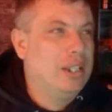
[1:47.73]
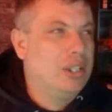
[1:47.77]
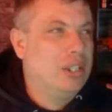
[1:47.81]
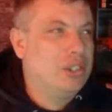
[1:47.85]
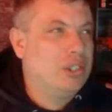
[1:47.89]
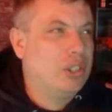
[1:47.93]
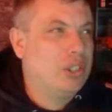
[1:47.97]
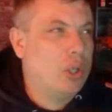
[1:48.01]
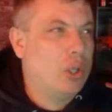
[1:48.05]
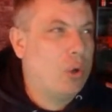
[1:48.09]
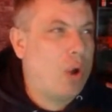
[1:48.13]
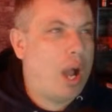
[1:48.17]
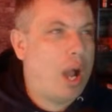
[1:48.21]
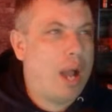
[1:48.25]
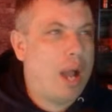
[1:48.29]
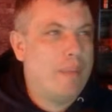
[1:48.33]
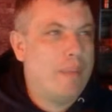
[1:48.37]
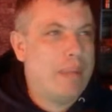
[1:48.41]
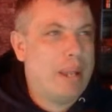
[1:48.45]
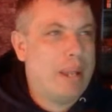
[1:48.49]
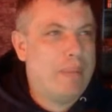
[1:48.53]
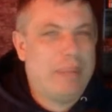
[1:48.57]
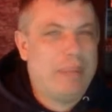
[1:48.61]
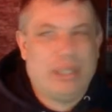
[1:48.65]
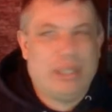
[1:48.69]
So I
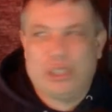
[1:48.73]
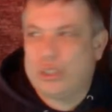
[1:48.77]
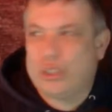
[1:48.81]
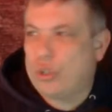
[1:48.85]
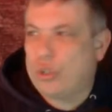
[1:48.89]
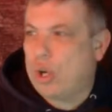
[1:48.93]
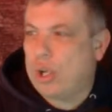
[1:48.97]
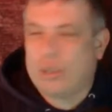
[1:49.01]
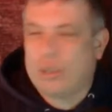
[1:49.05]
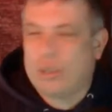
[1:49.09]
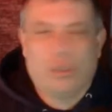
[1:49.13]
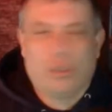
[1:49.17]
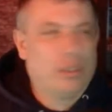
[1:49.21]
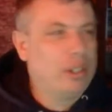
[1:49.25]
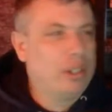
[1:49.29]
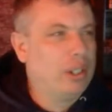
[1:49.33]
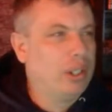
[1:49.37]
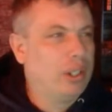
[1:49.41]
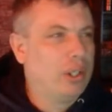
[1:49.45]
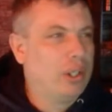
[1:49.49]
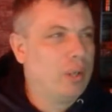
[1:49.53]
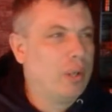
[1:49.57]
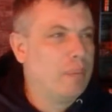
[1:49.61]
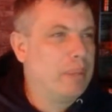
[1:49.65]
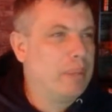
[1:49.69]
may be struggling a
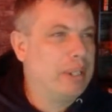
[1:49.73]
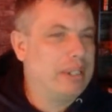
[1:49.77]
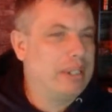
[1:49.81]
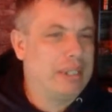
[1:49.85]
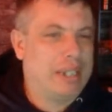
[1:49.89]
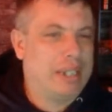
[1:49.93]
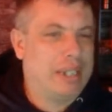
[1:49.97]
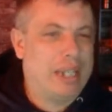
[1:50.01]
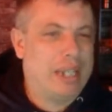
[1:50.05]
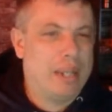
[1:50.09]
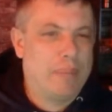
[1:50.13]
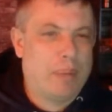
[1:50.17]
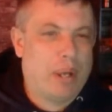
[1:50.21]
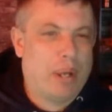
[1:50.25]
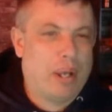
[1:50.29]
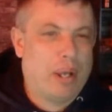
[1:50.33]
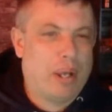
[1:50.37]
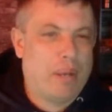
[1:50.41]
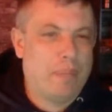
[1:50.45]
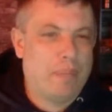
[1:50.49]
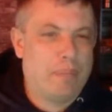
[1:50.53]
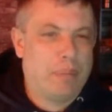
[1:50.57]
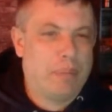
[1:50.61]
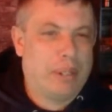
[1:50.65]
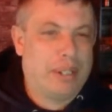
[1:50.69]
little bit to keep
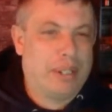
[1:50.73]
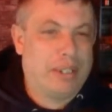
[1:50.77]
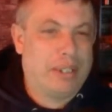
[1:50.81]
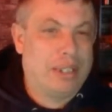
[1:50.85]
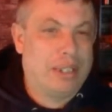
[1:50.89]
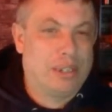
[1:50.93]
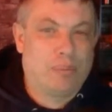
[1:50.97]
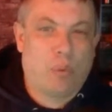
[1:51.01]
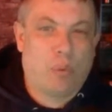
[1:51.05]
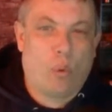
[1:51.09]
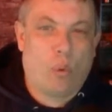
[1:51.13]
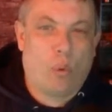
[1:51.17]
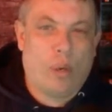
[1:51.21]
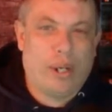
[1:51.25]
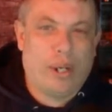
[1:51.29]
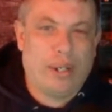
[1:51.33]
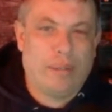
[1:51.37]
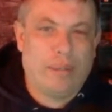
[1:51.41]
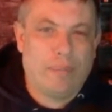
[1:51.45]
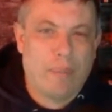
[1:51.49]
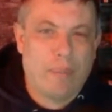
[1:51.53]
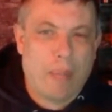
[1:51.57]
up. But at this point,